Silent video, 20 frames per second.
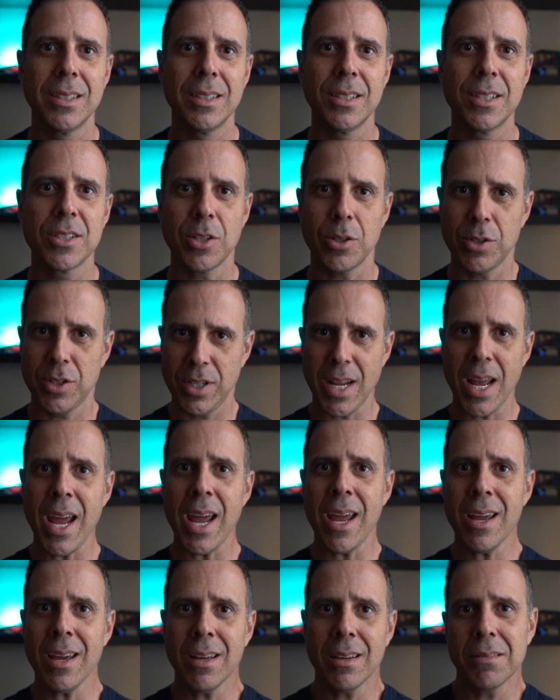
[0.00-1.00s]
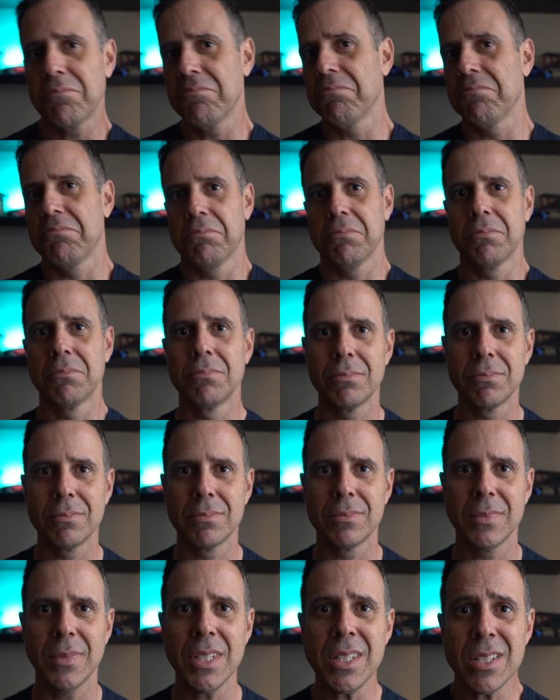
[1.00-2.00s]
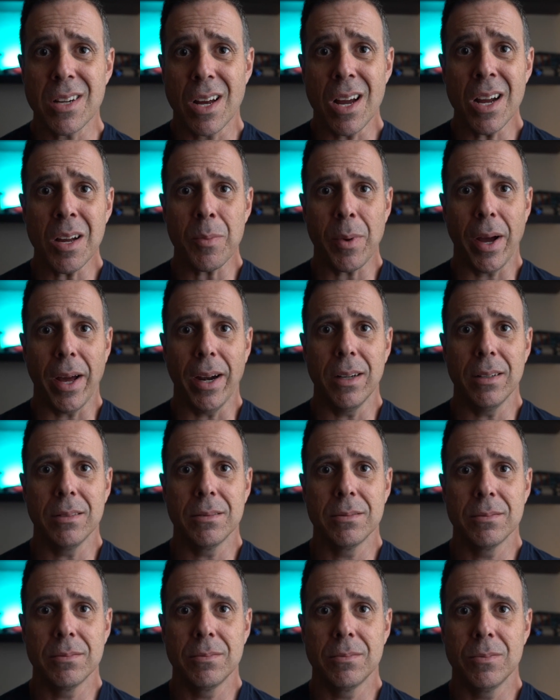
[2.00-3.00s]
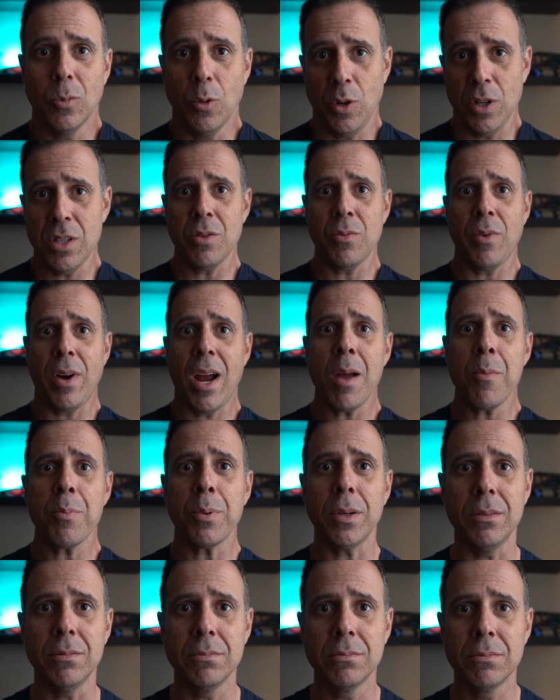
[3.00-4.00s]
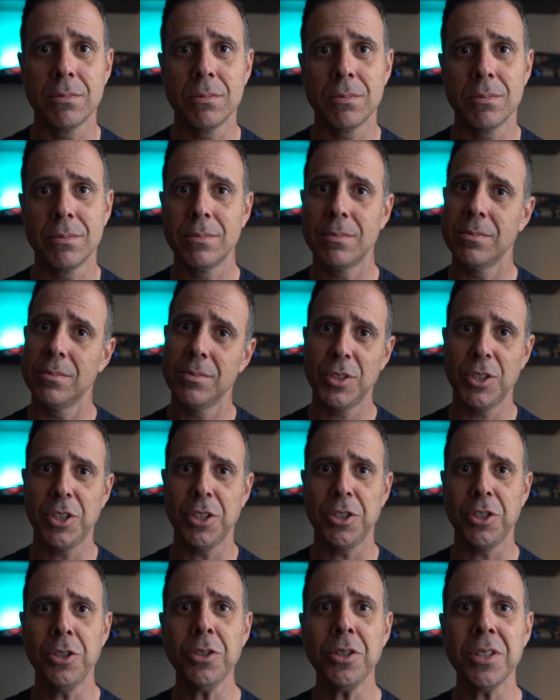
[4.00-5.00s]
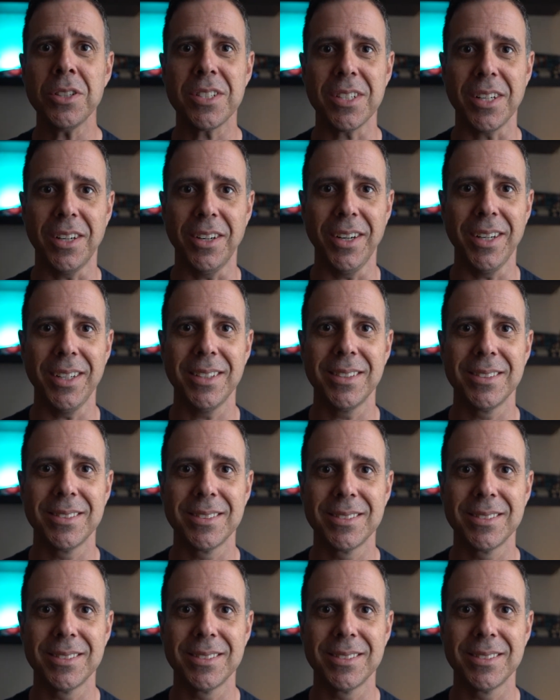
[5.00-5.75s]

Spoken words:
So today, let's talk about it. What's a wrap and should you consider it?